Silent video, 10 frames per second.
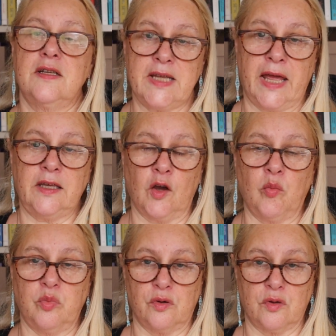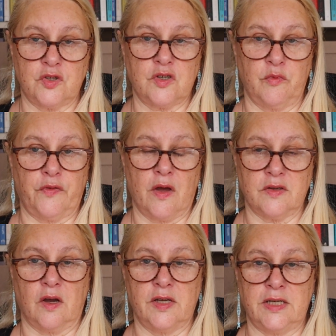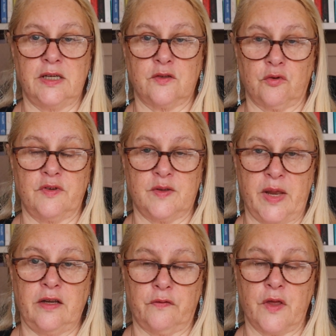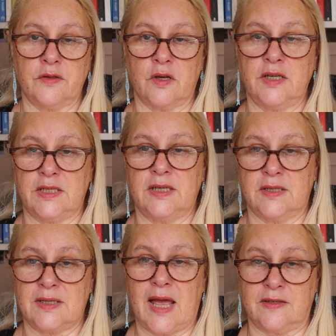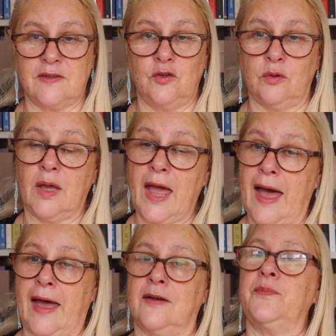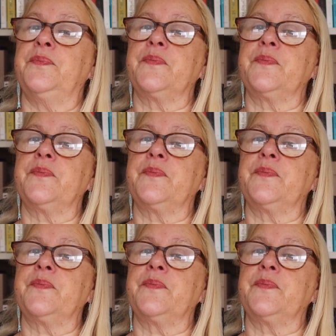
taking on board some of those ideas, or as many of those ideas as you can.